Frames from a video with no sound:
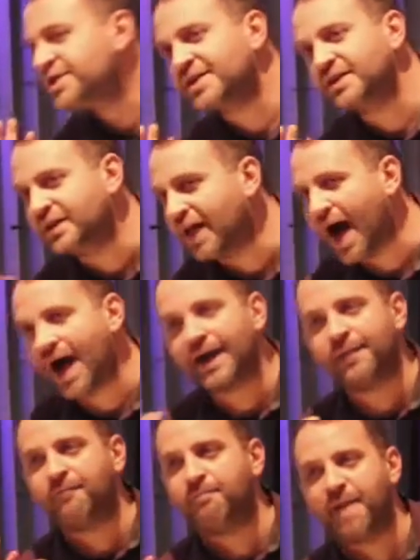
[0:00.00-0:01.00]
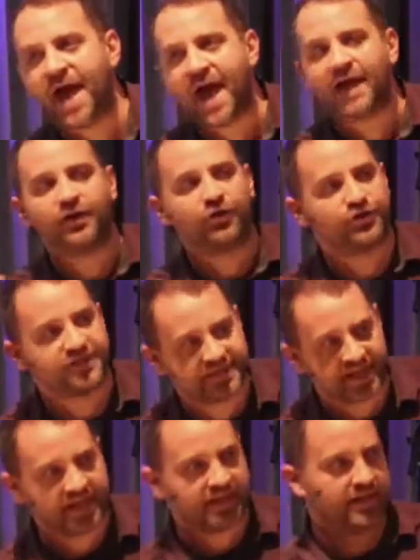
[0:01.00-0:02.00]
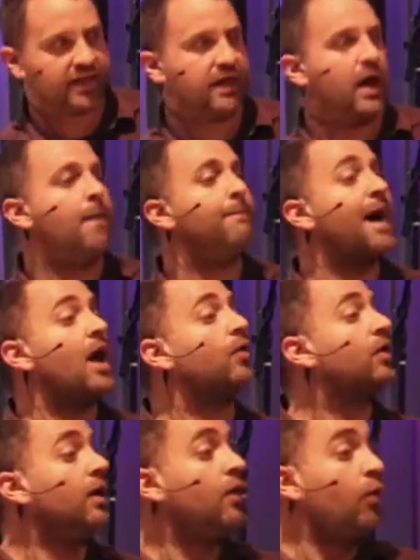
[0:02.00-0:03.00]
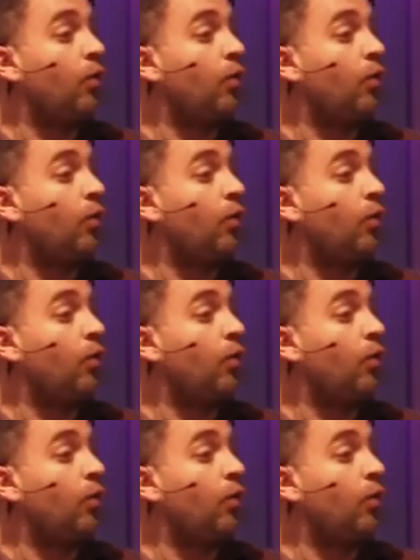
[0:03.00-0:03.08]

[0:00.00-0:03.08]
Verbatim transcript: just a lot of bad understanding about